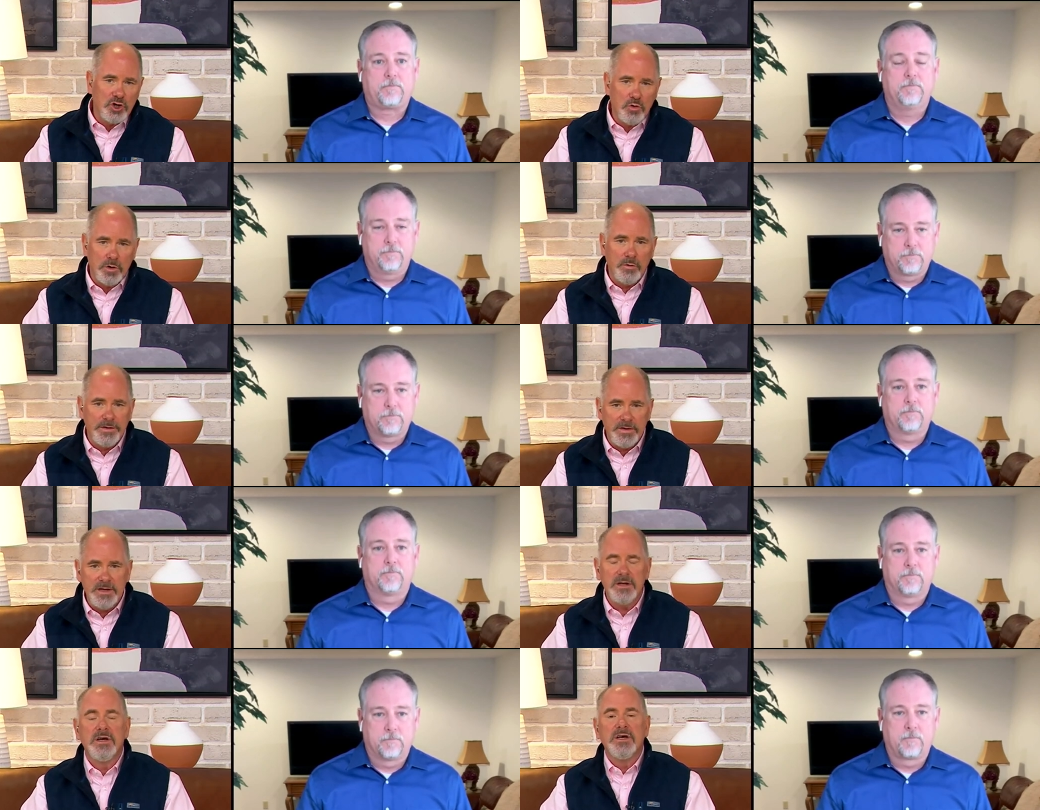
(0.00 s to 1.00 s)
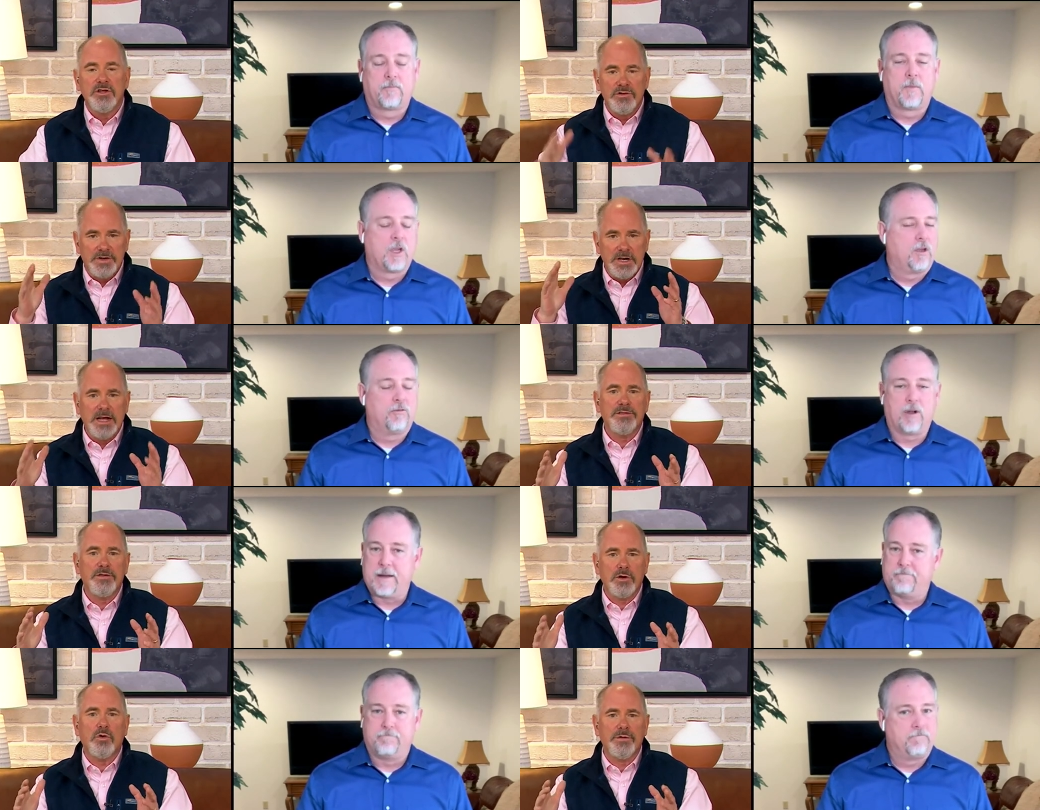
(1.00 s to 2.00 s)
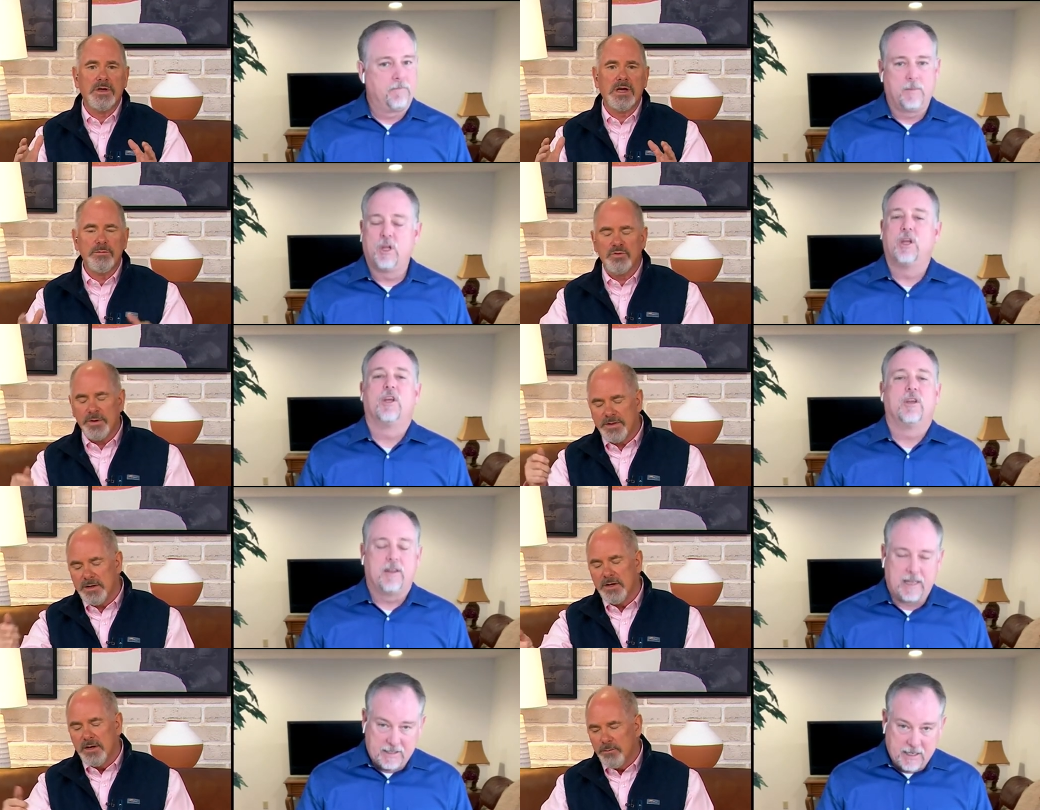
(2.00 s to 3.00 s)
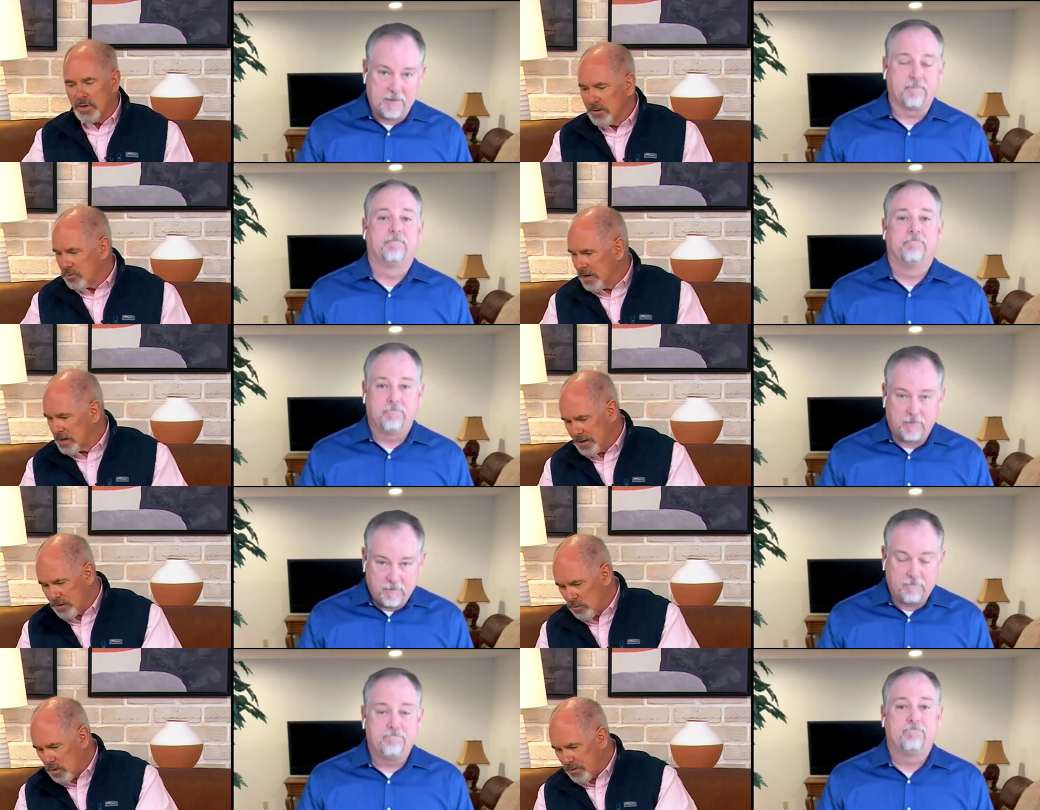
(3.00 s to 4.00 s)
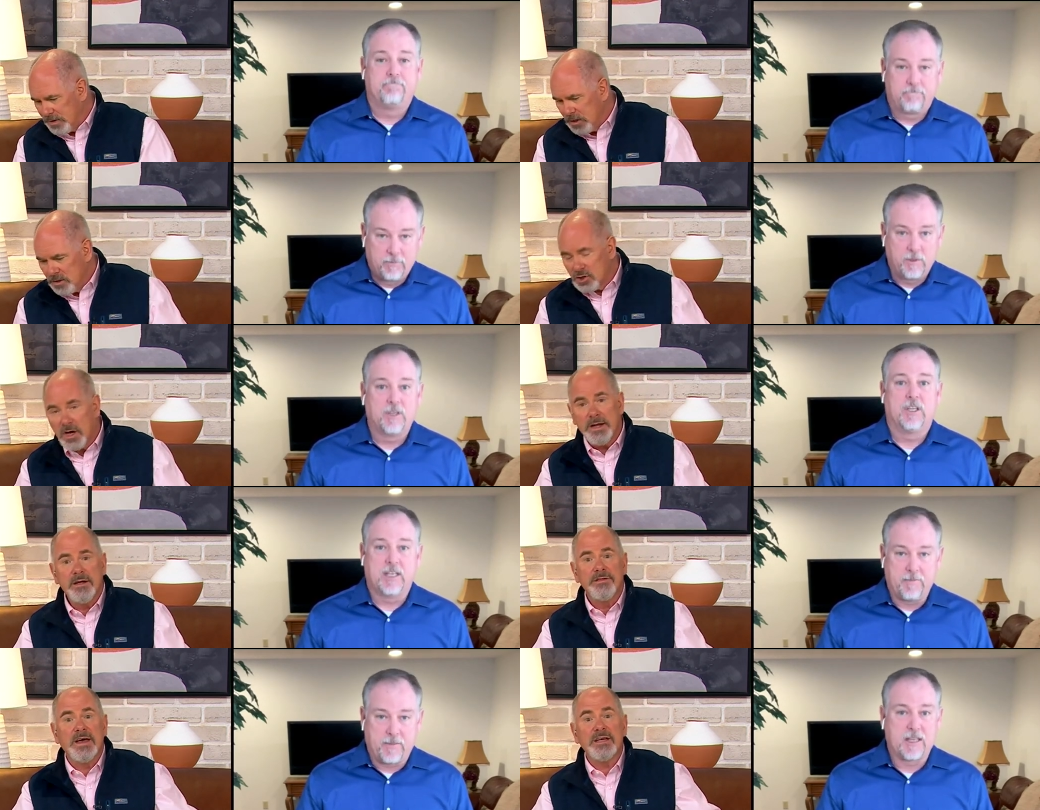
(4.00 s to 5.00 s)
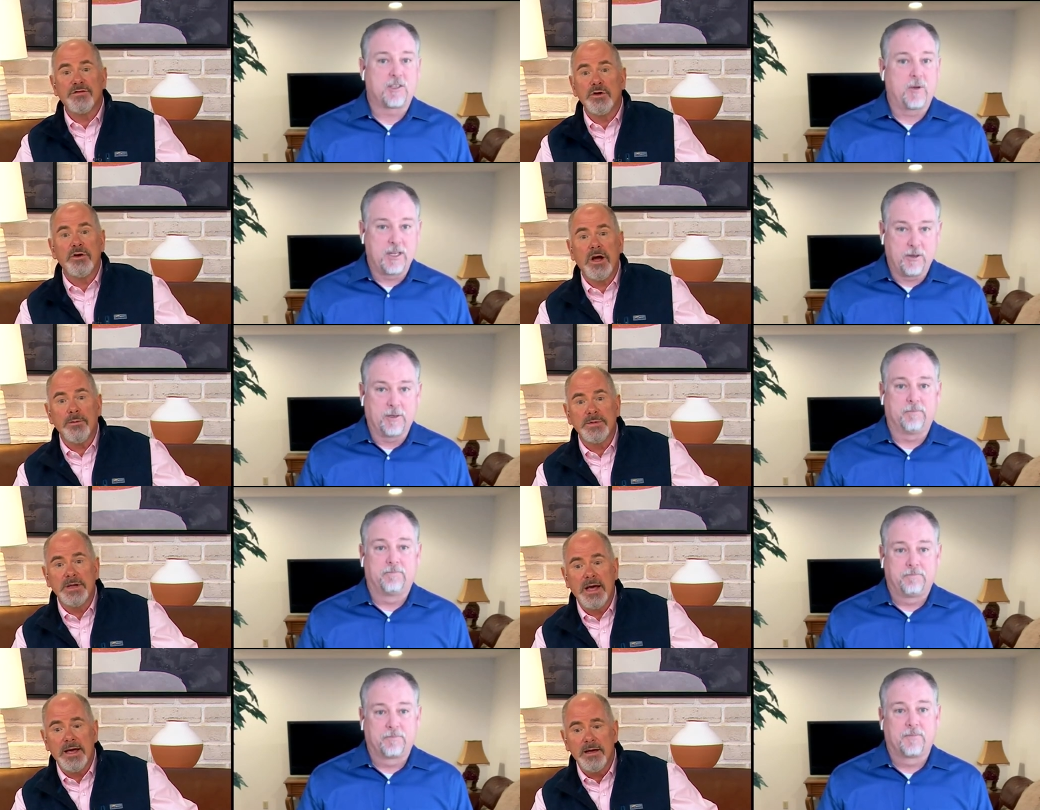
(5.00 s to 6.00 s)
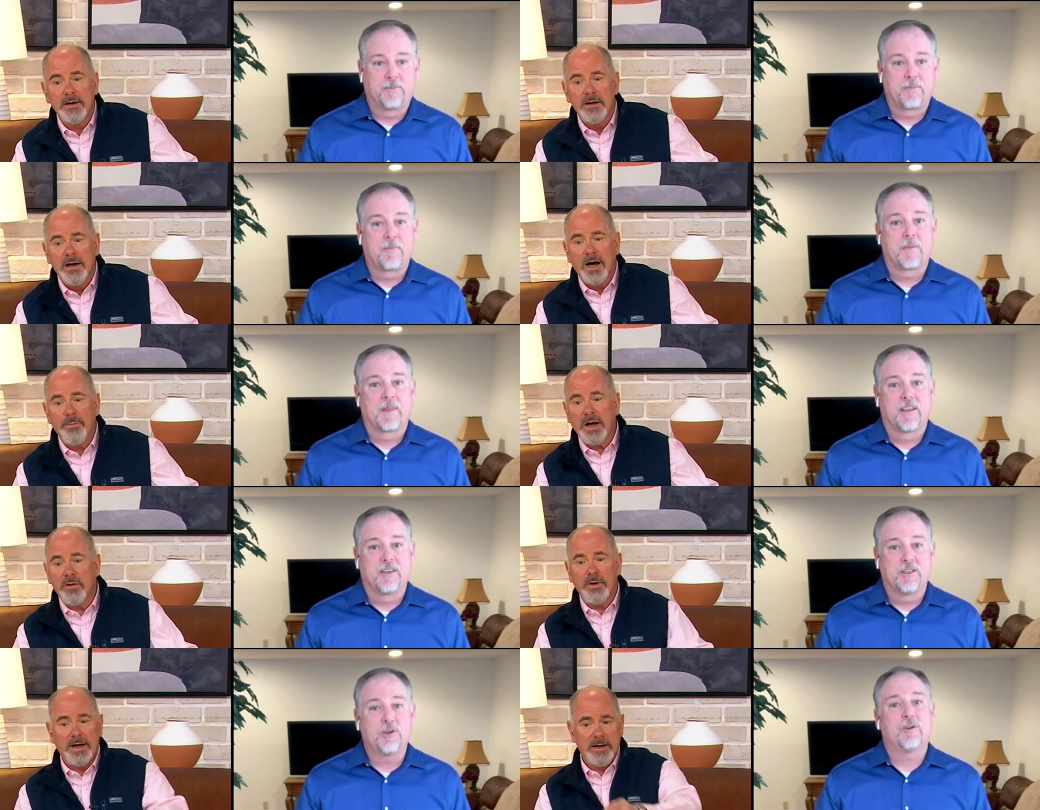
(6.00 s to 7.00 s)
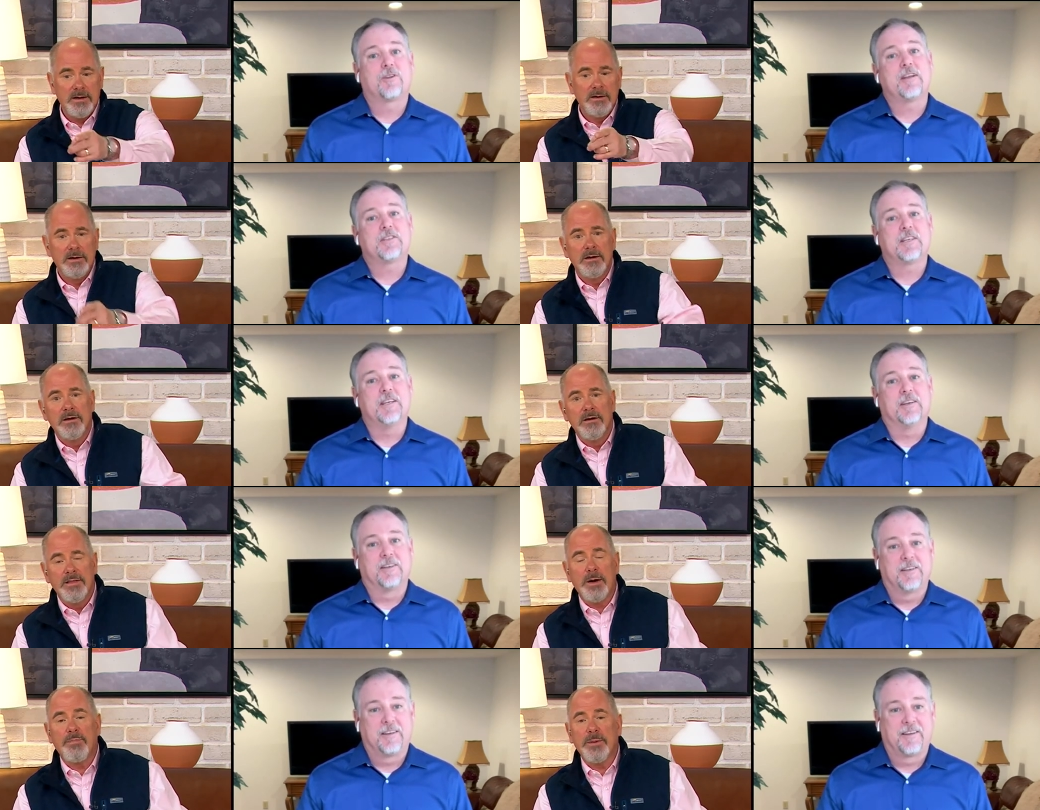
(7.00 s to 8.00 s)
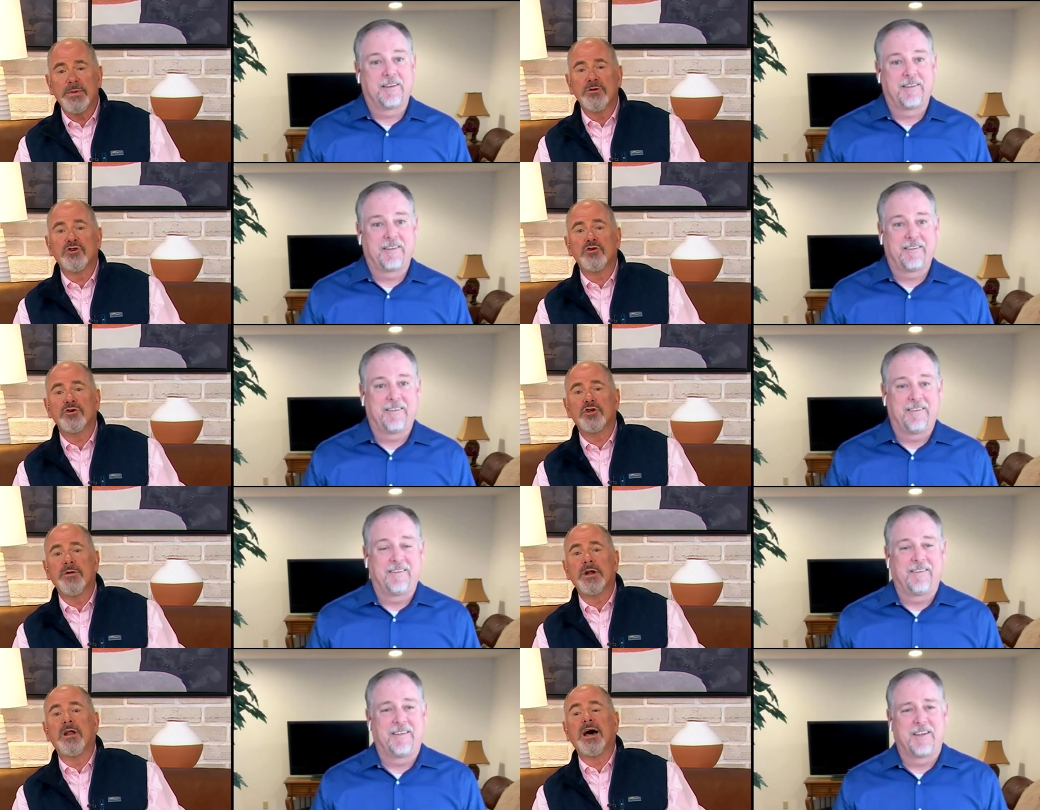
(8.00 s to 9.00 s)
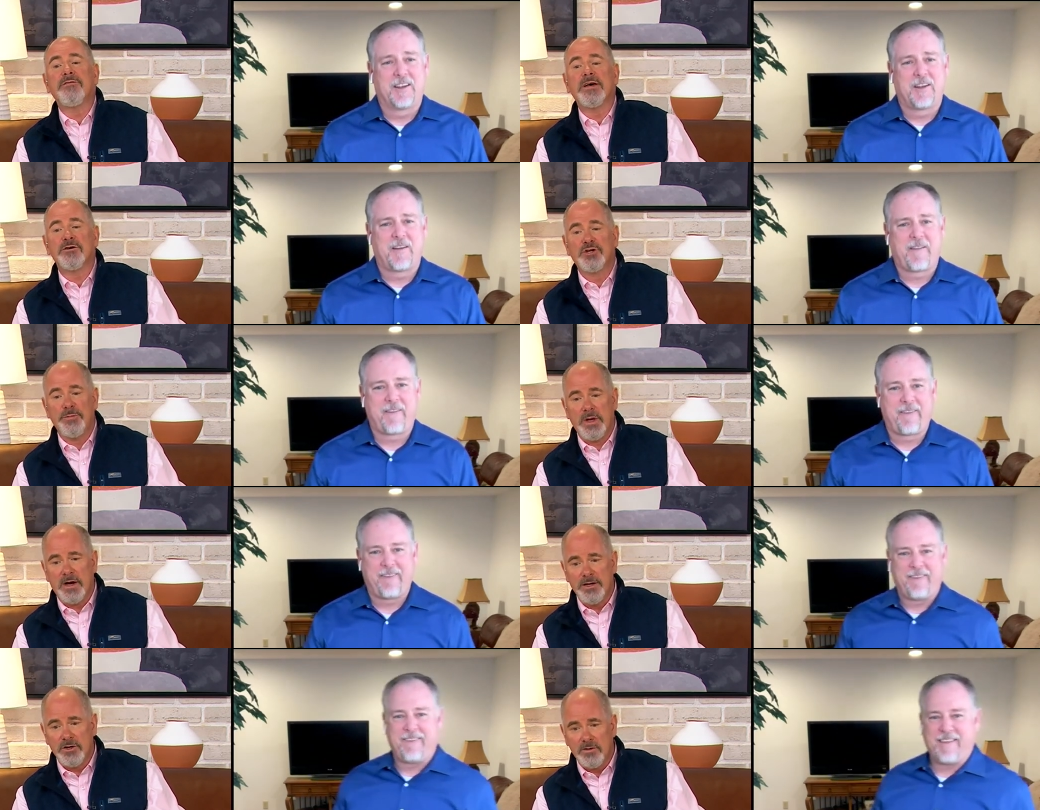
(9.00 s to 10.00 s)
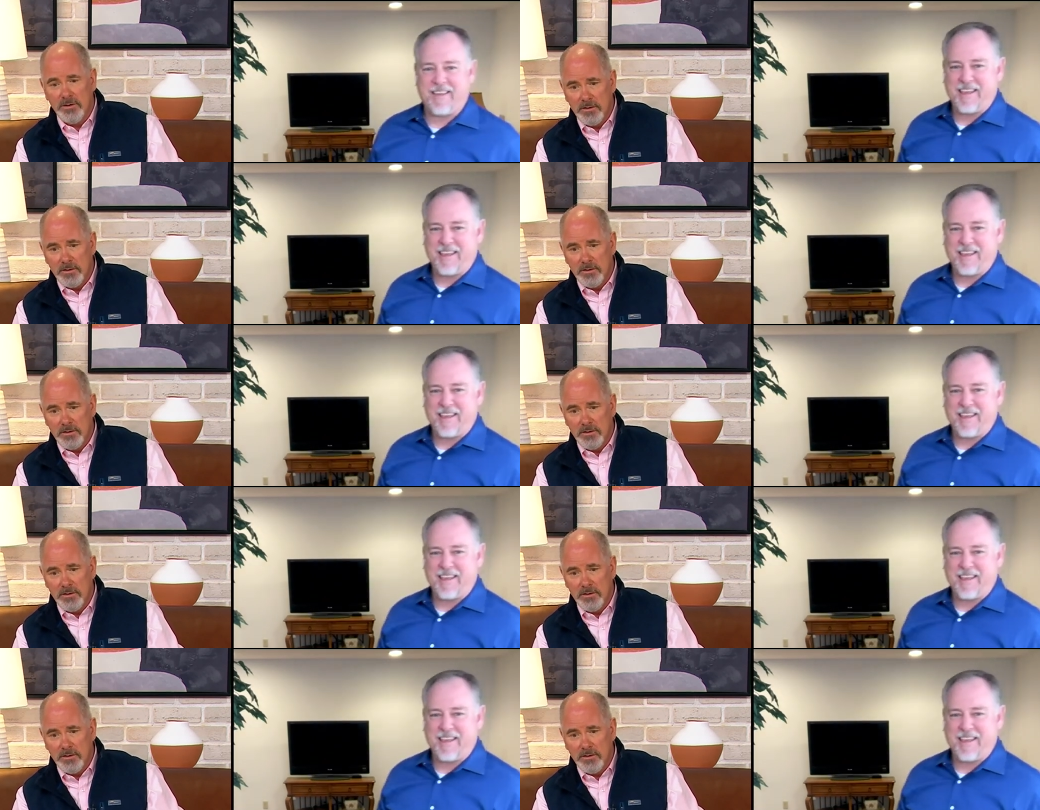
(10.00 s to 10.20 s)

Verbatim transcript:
Speaker 1: cord with it. Use the length right. of the cord that comes with it. That's it. Plug directly into the wall. Sean, yep, thanks for your help today. Uh, by the way, sure, great to see you. That puppy is sure showing a lot of energy behind you.